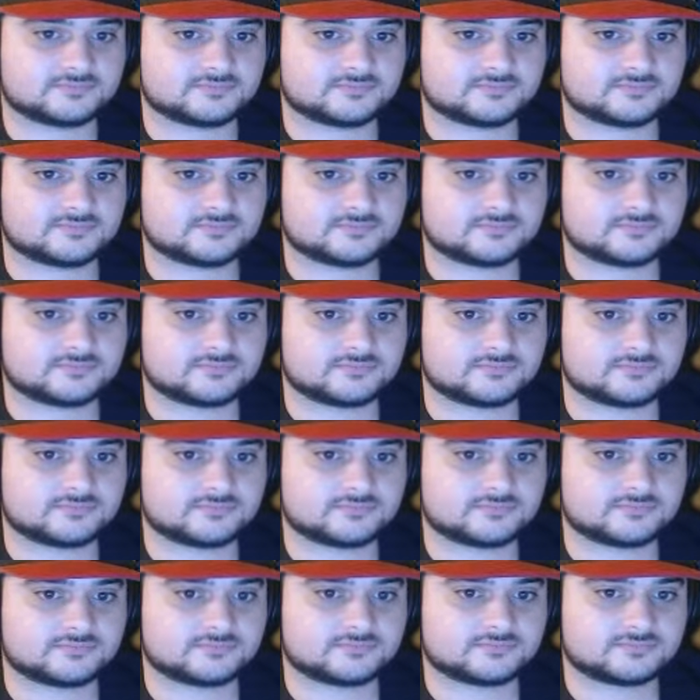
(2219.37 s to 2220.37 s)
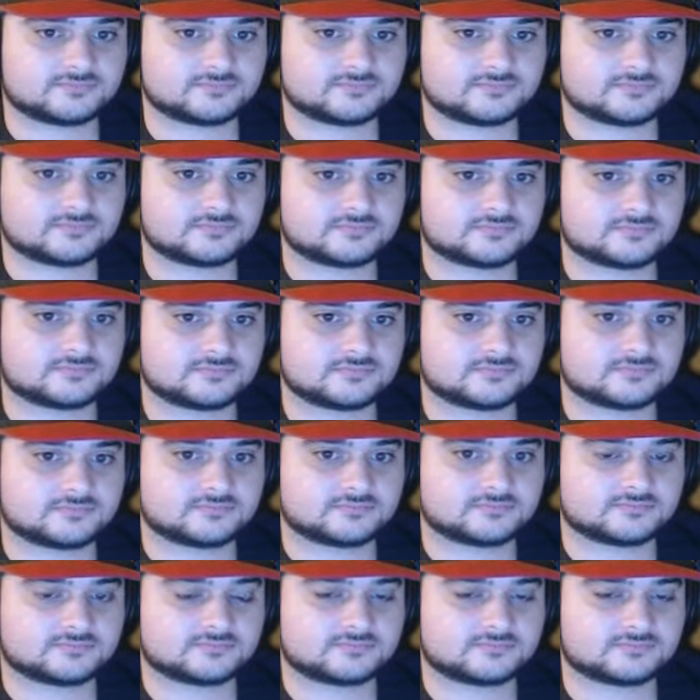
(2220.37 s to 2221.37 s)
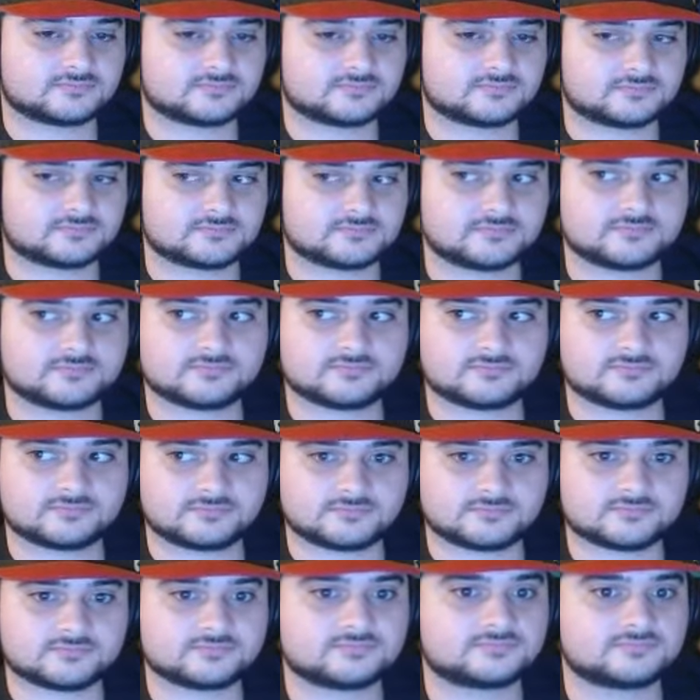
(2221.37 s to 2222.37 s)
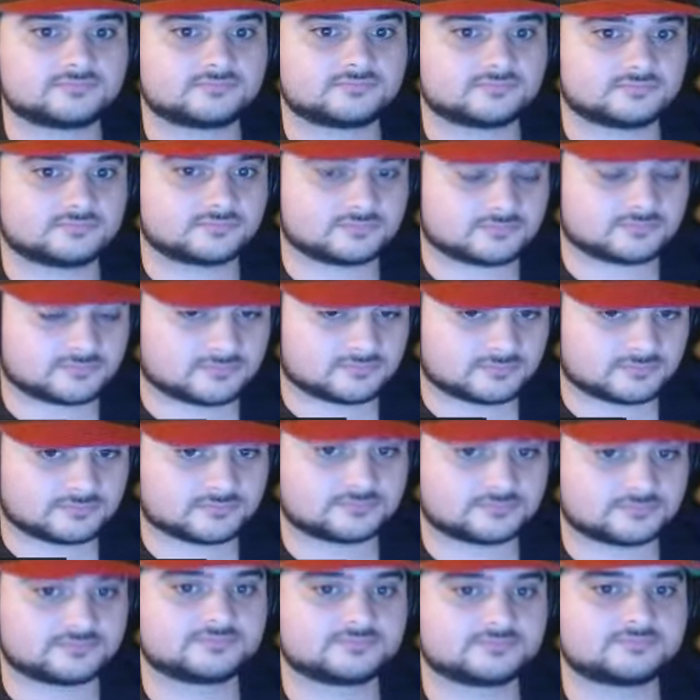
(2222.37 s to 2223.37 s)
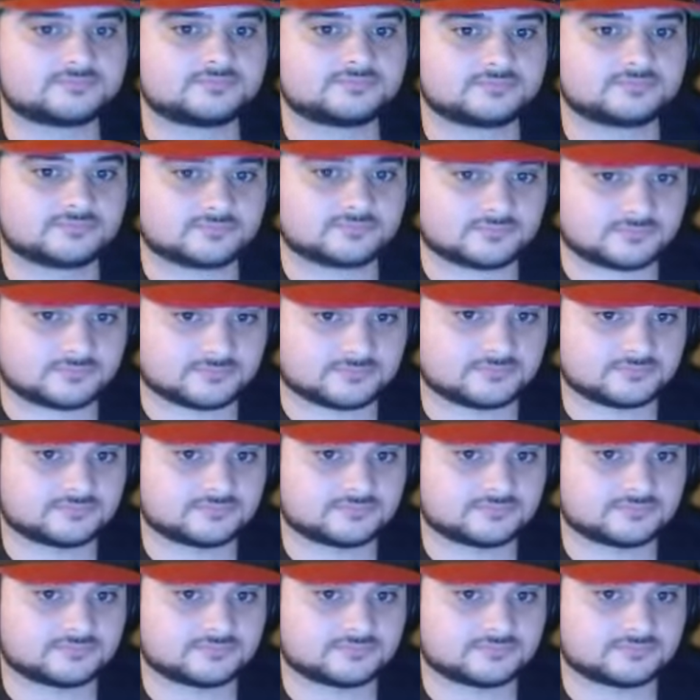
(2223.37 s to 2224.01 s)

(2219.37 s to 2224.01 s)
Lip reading: This person isn't speaking.